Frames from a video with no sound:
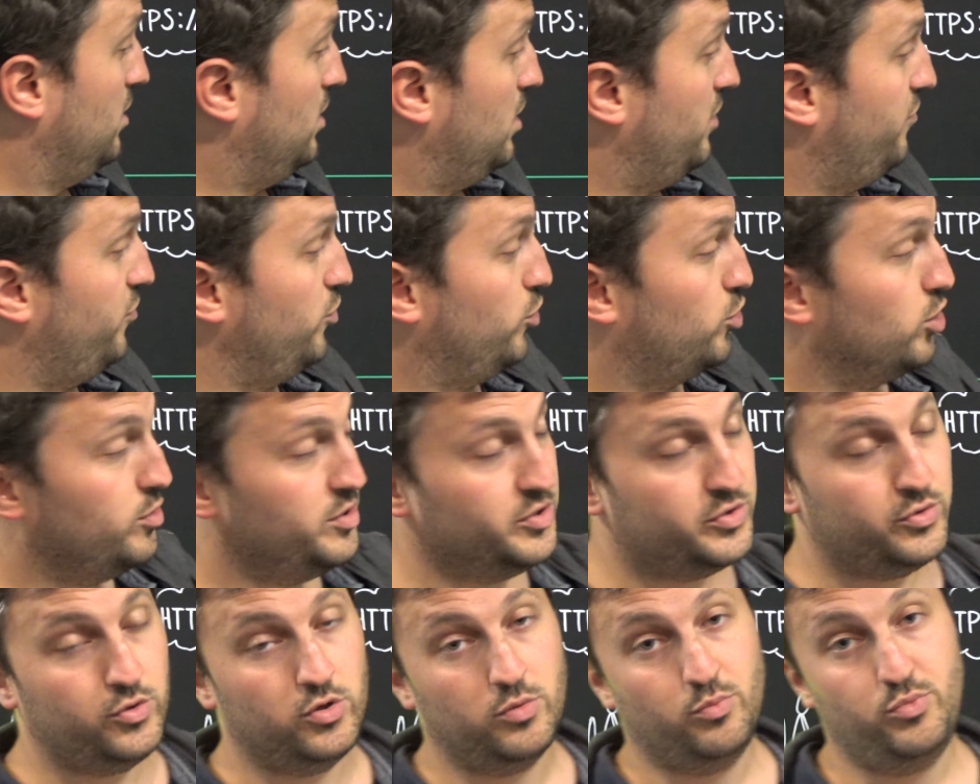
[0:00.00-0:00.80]
If you go
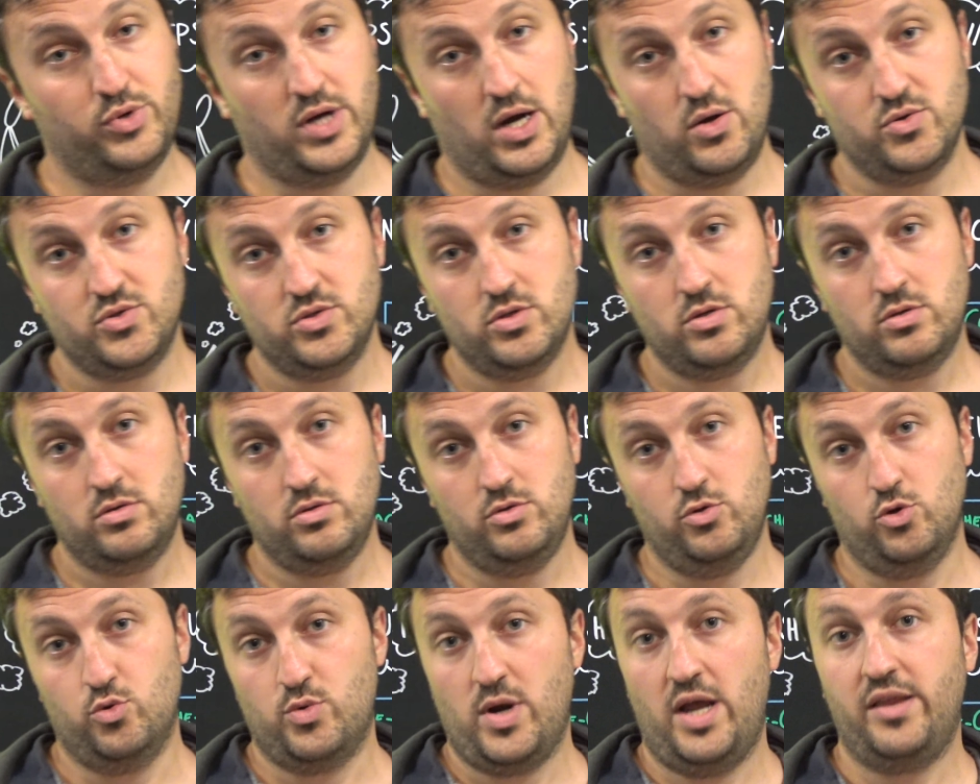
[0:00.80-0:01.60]
into your browser,
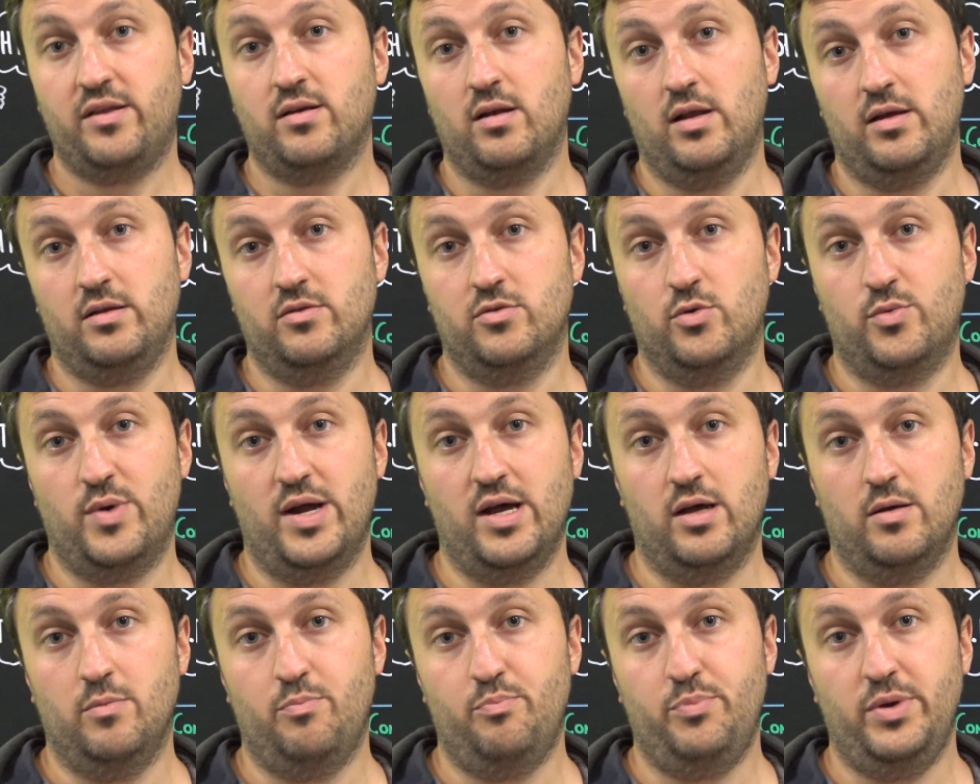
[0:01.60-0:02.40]
you right-click
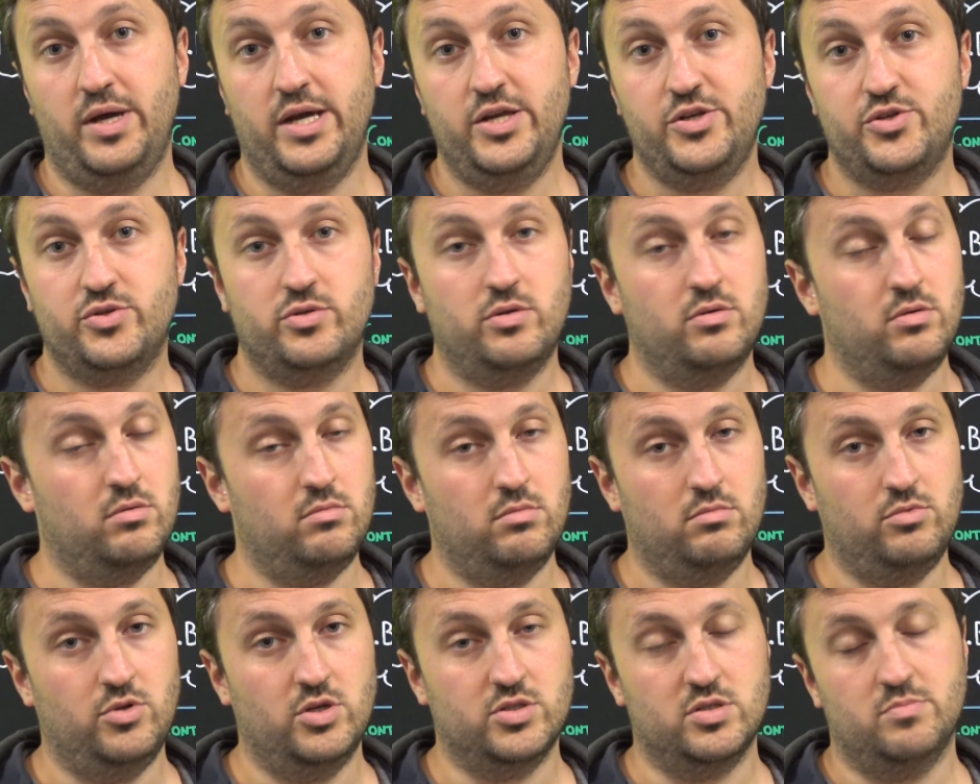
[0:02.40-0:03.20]
the page,
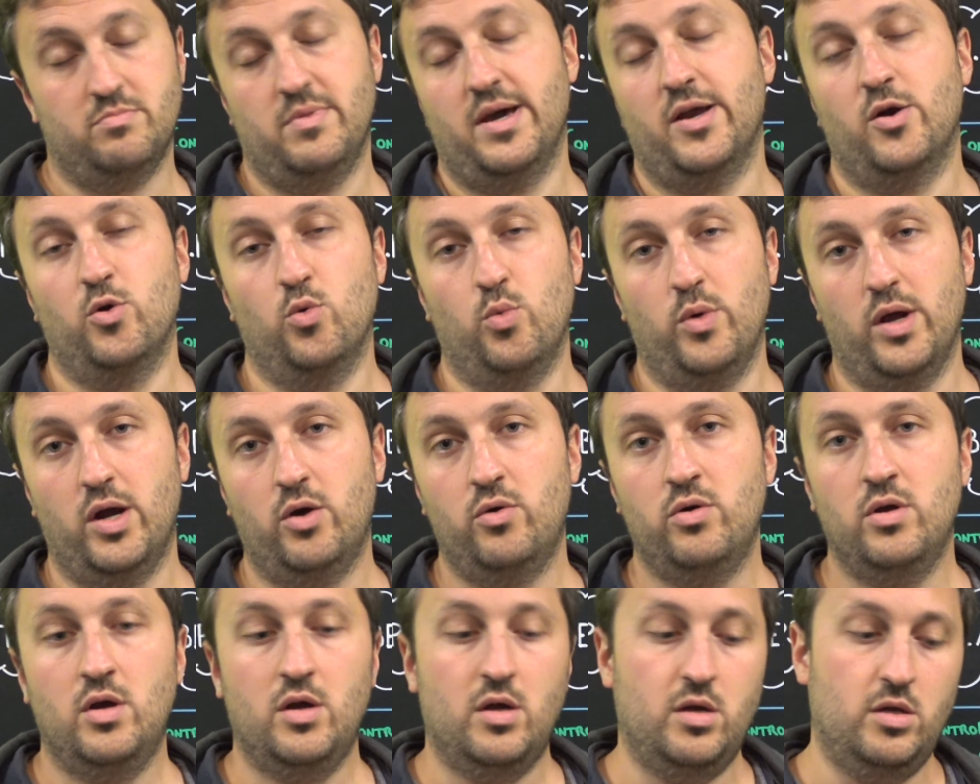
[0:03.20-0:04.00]
doesn't matter
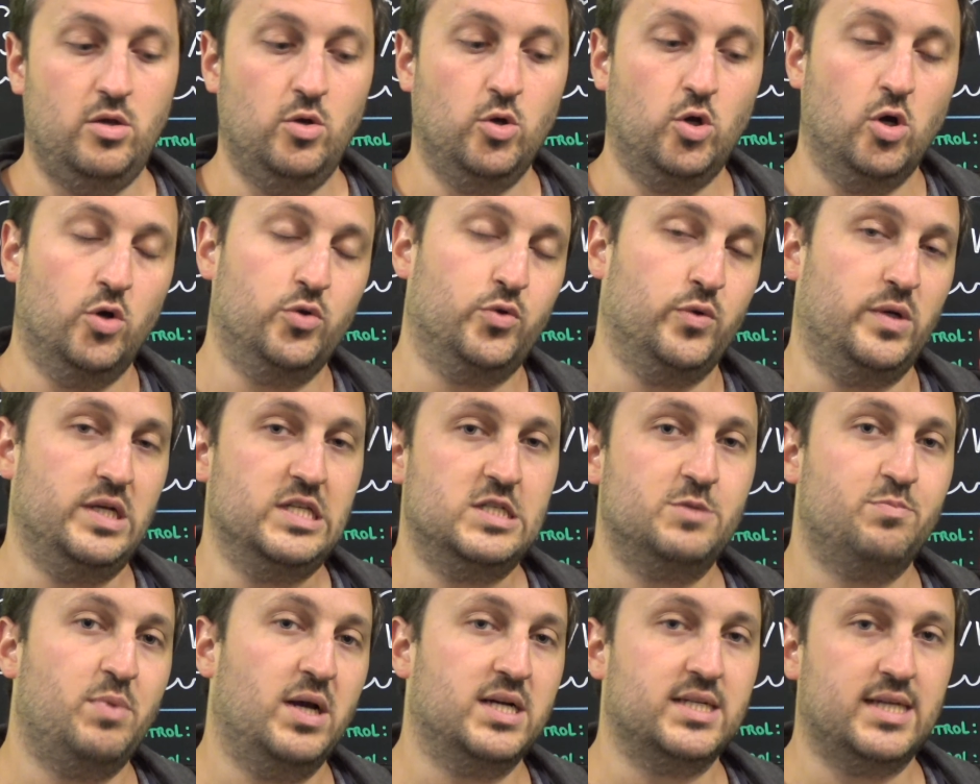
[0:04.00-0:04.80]
where, you go to
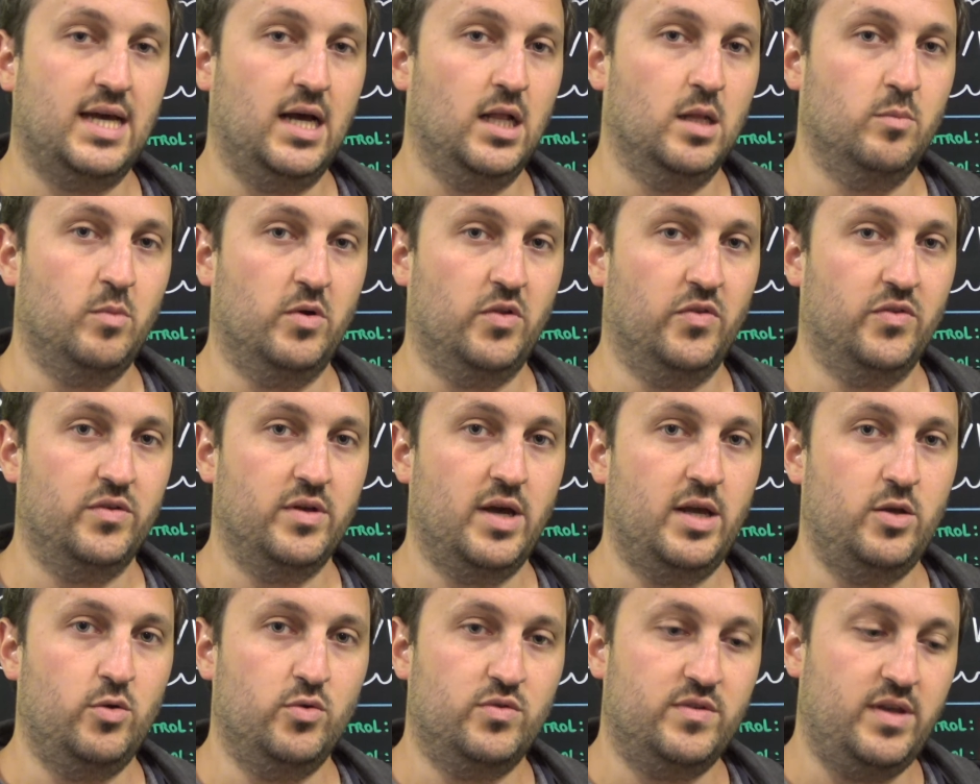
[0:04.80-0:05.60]
Inspect Element
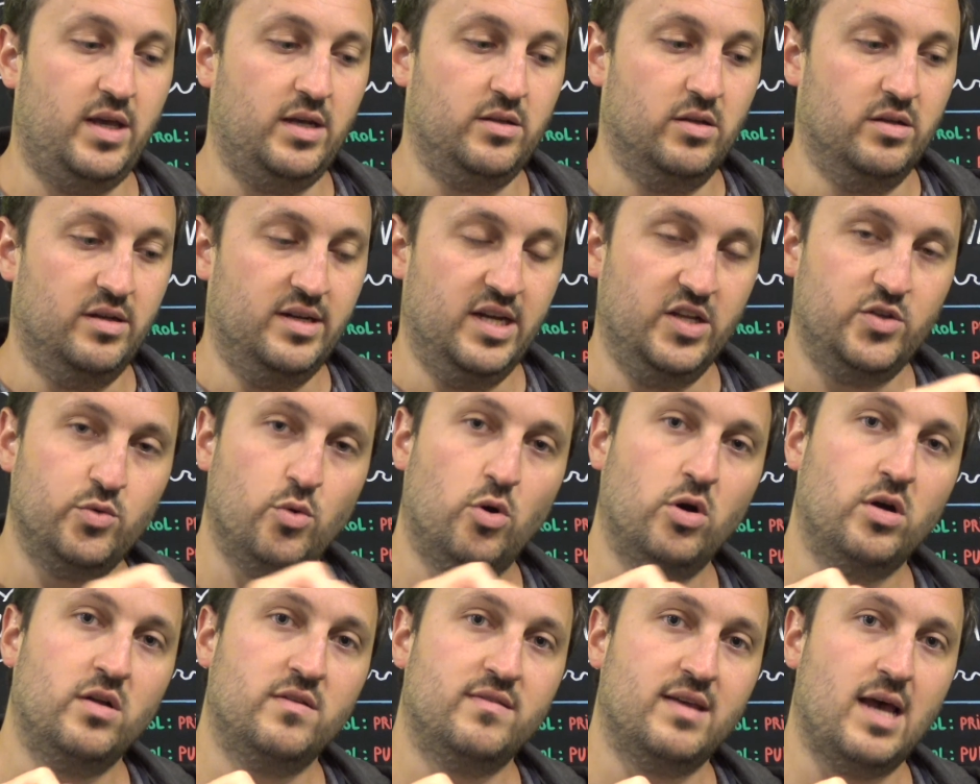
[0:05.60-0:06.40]
and you take the
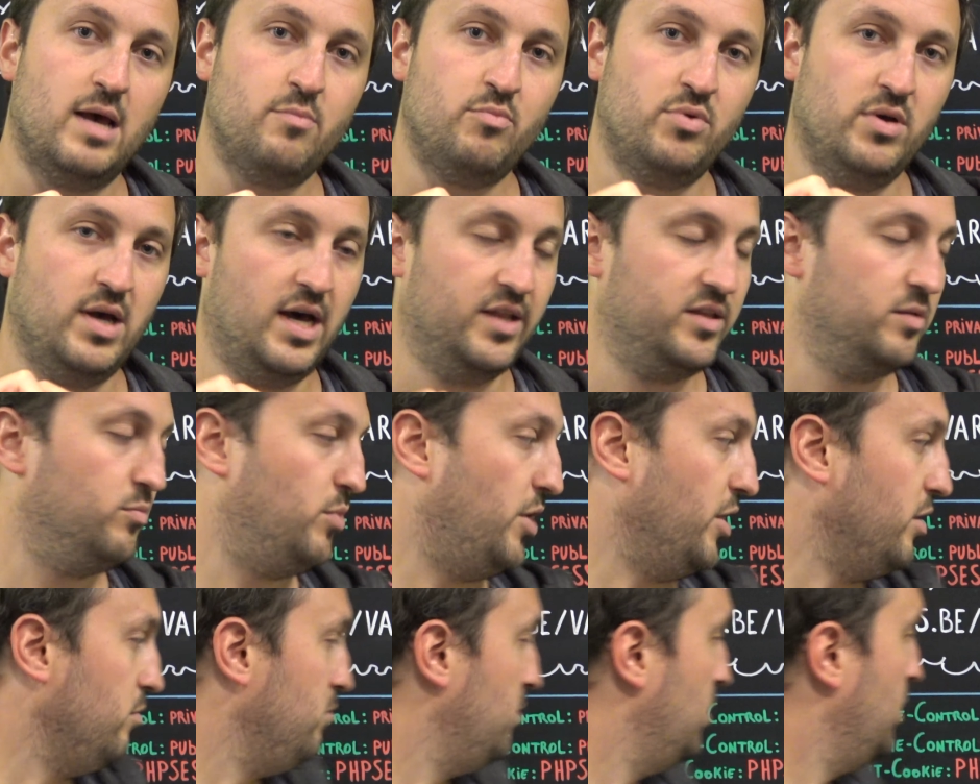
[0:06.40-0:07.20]
Network tab at the
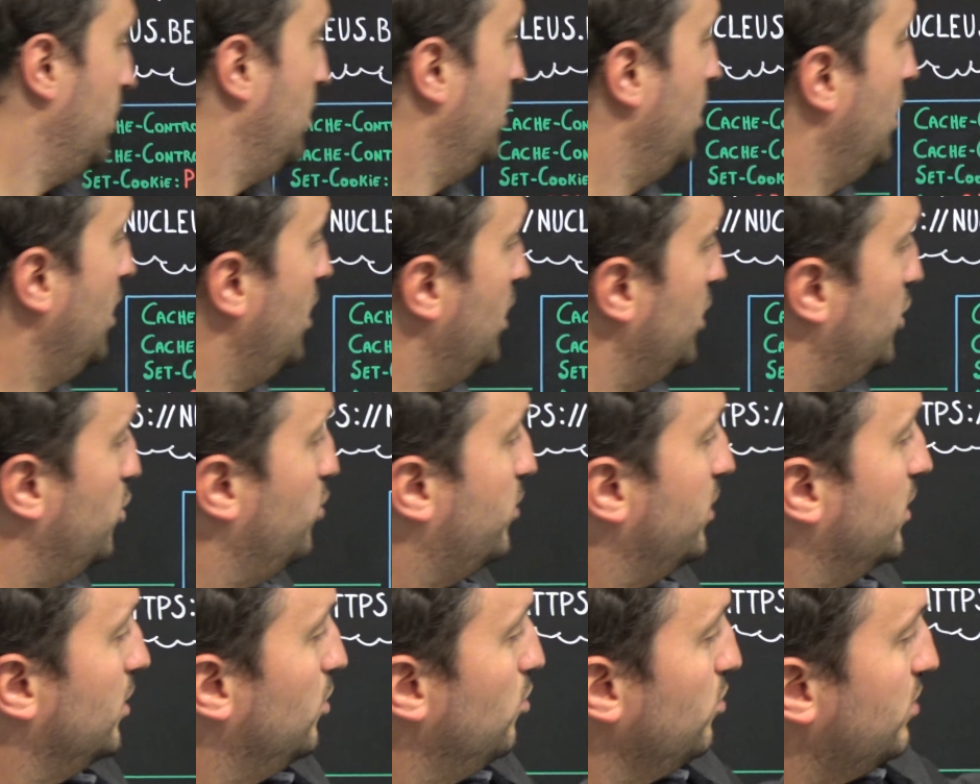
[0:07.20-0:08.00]
bottom, you
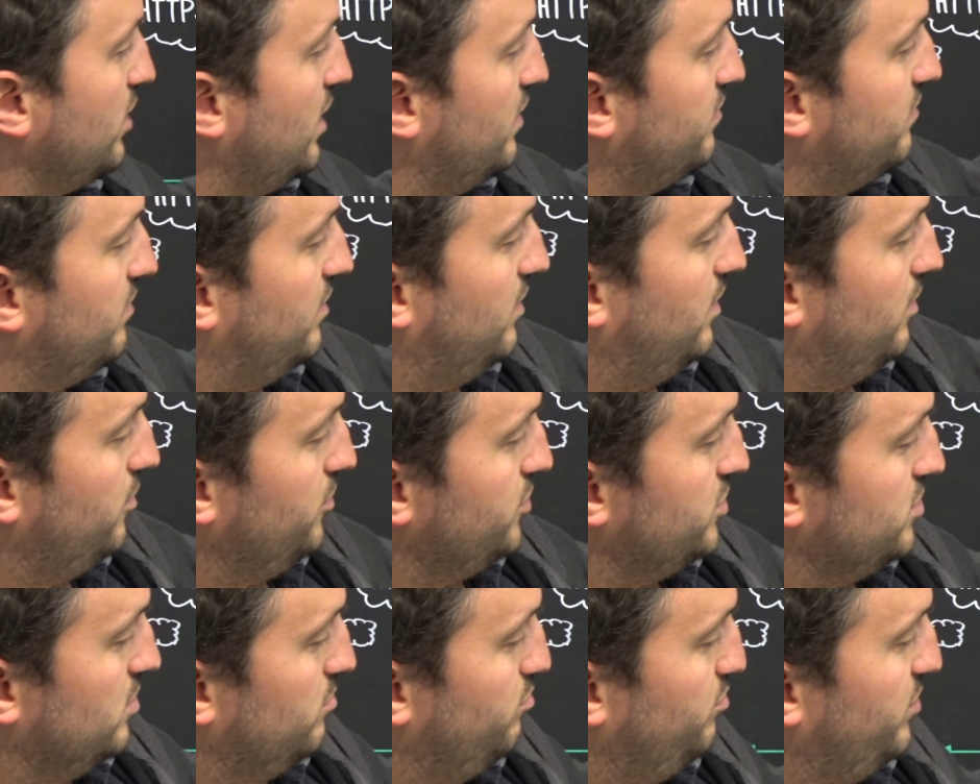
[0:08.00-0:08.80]
can look at the
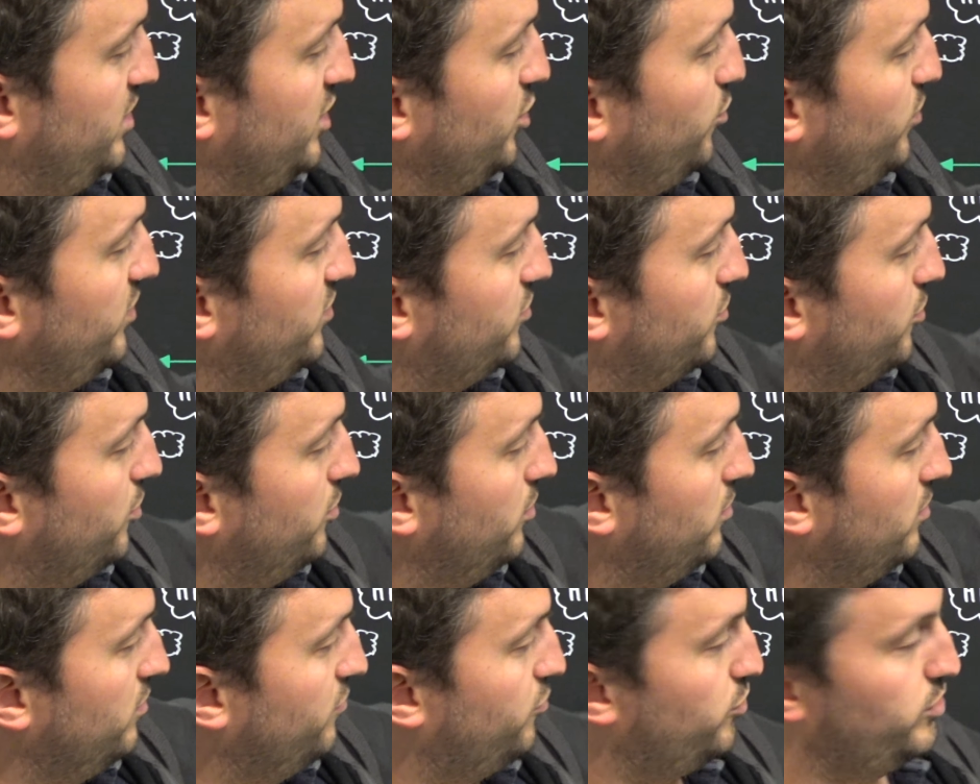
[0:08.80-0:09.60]
headers being
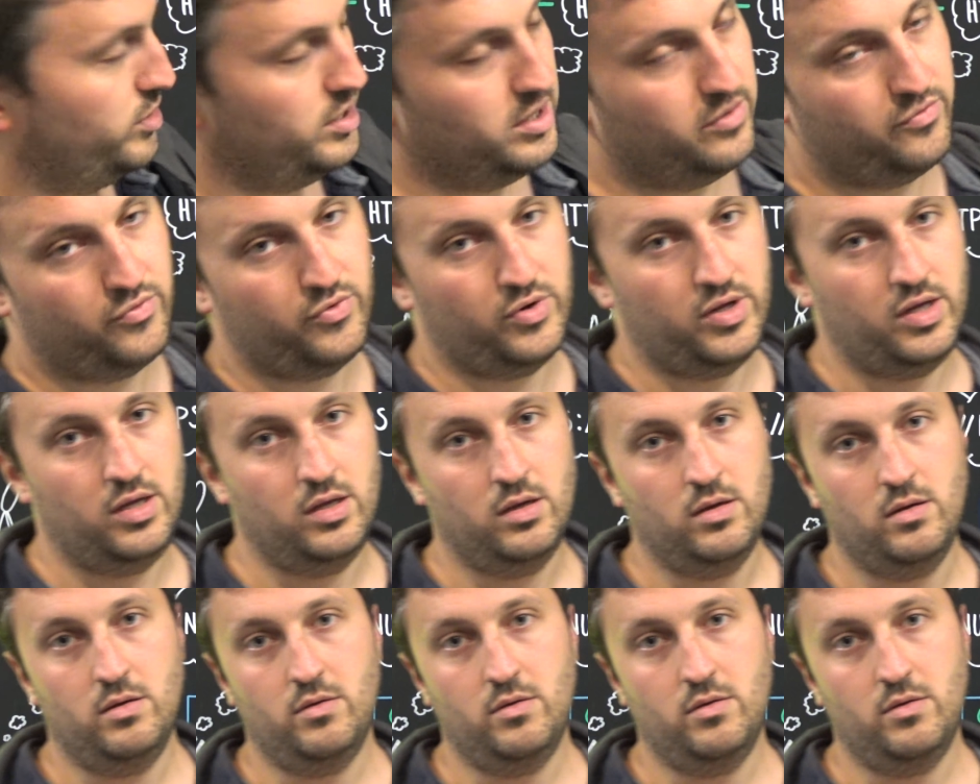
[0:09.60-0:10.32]
returned for every